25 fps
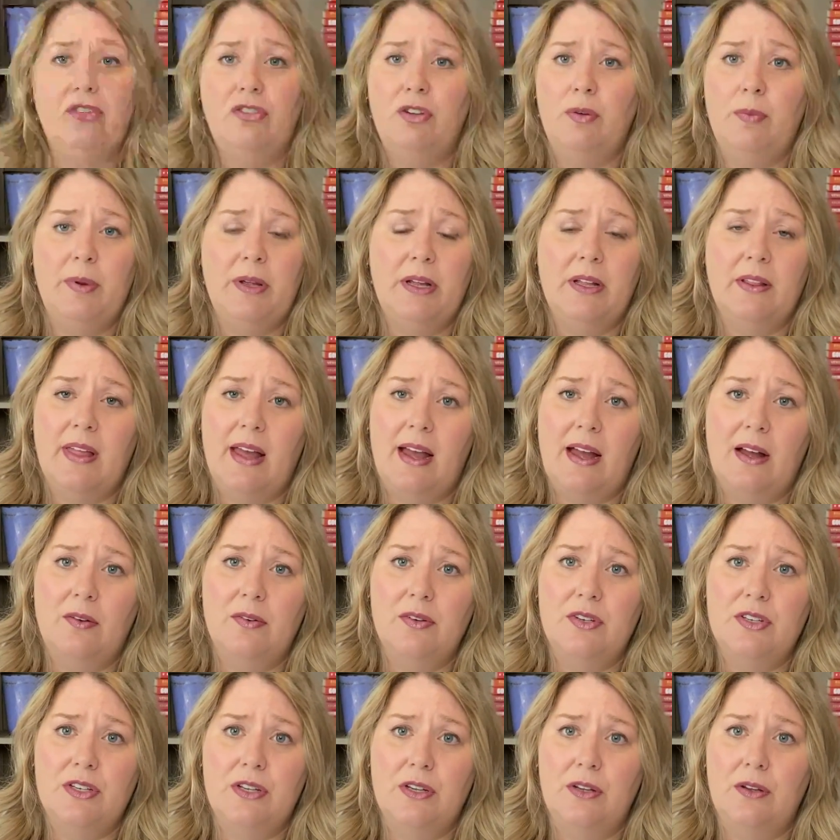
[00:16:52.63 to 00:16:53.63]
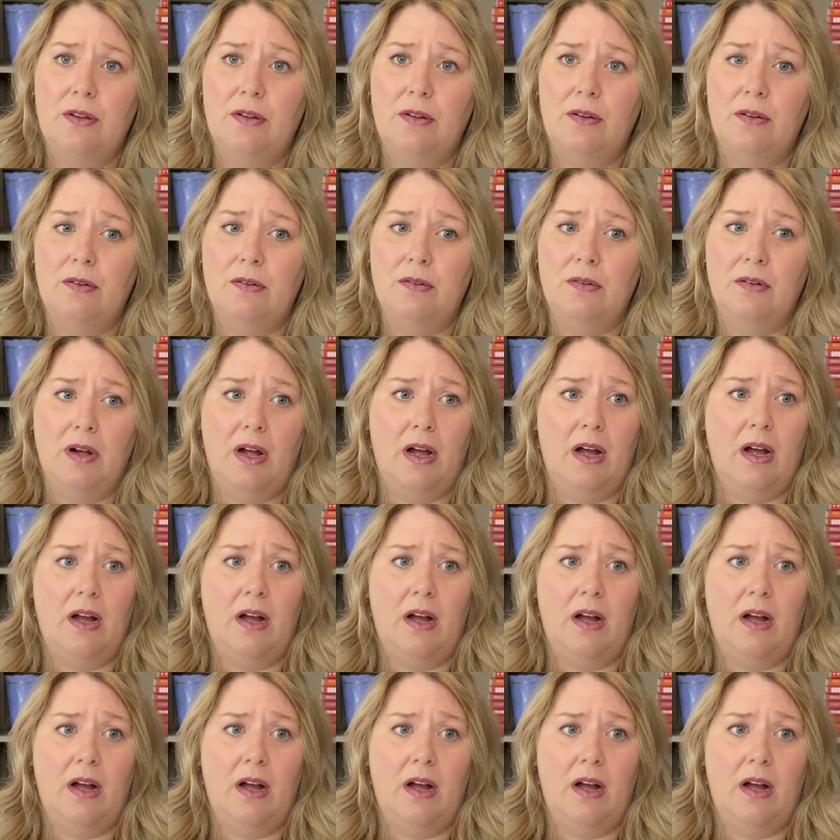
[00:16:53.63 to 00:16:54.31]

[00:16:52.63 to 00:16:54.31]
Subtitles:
should be allowed to